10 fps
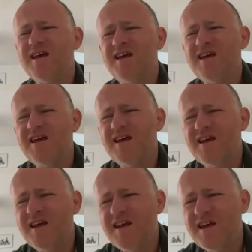
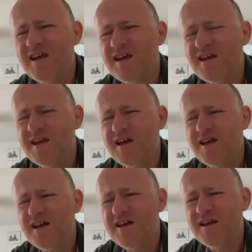
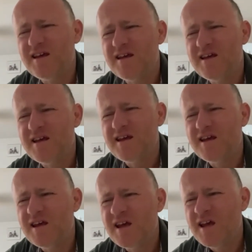
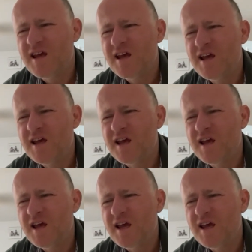
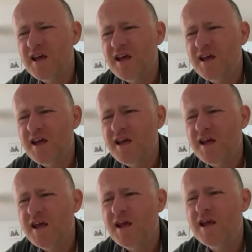
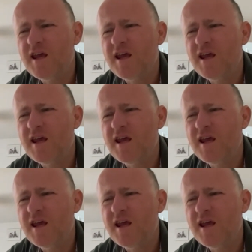(silent)